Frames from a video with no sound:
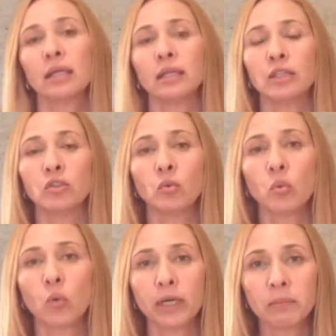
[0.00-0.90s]
They do
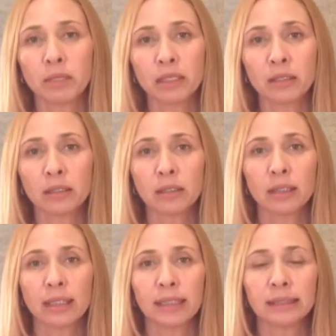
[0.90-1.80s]
one
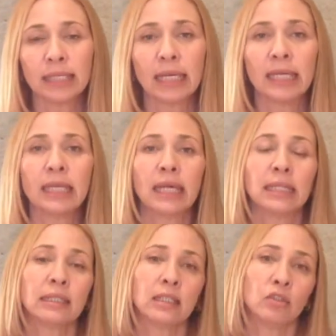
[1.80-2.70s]
meal a day,
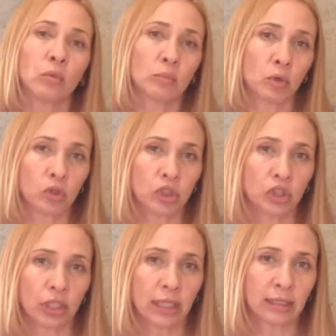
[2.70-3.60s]
and then they do a
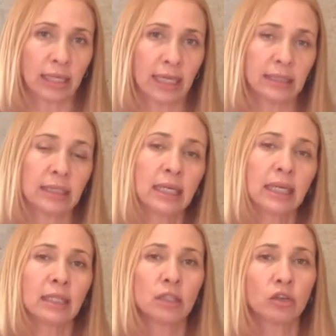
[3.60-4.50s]
protein shake at night.
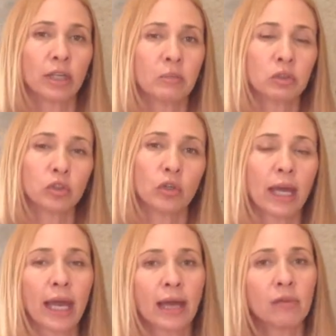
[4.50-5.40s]
And then they're able to
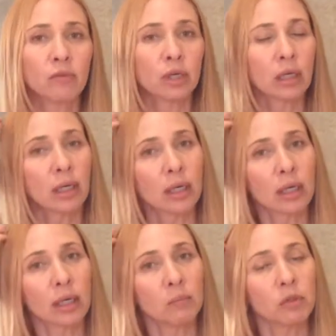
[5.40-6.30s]
have
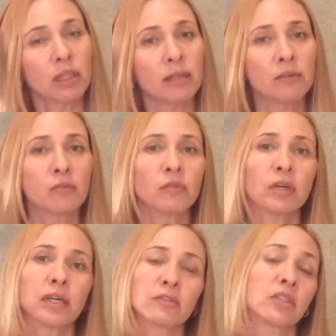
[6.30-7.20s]
a couple of
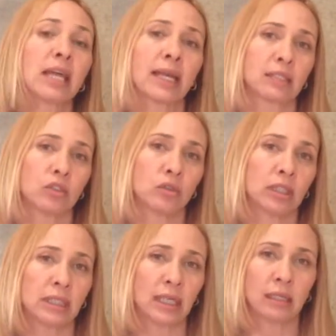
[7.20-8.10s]
snacks
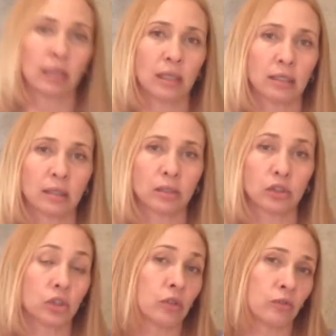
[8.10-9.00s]
during the day,
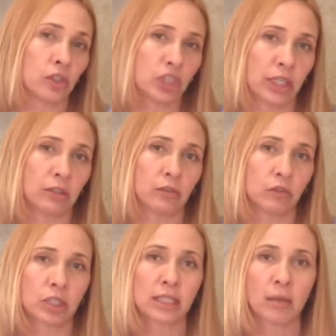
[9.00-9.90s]
like sugar-free Jello,
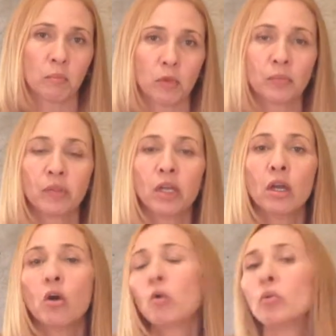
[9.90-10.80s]
for example.
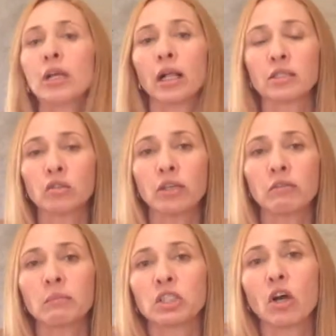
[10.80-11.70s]
We also
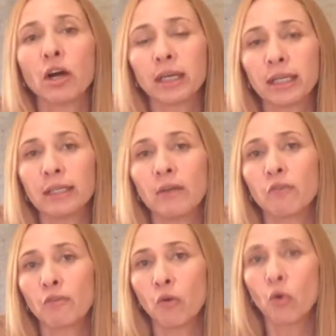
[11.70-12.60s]
give them a target
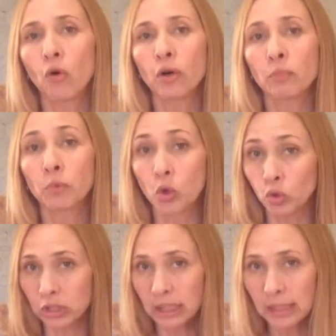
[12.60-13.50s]
for
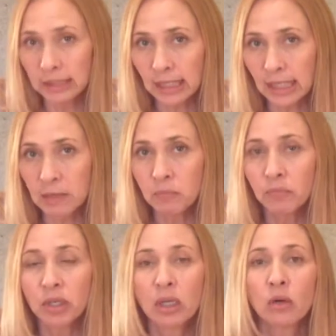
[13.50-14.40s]
protein a
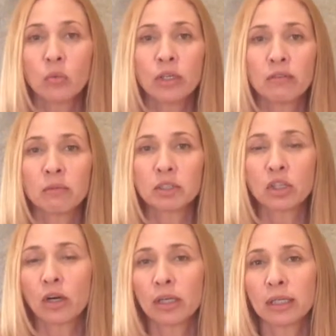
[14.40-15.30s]
day. We give them a
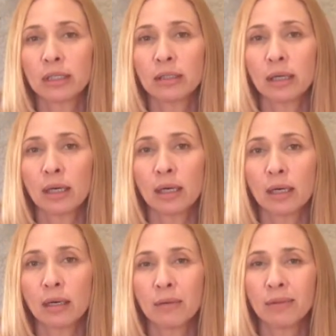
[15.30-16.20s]
target,
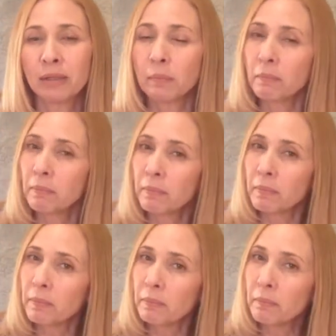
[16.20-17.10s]
the
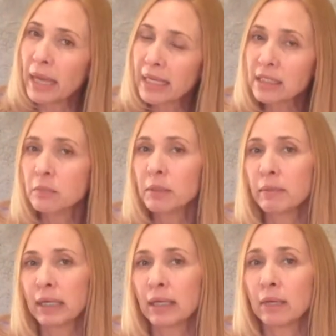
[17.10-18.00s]

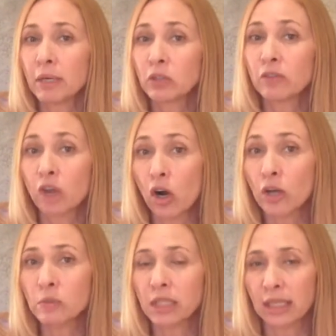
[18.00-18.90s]
maximum amount of
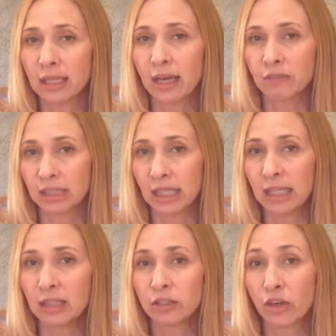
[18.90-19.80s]
carbs they can have a
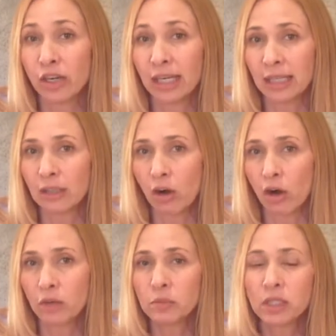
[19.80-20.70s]
day. These are net
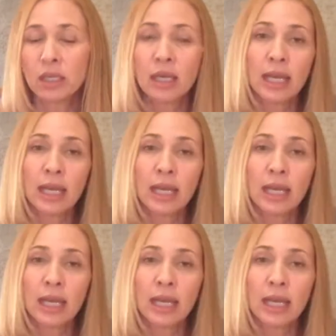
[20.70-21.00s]
carbs.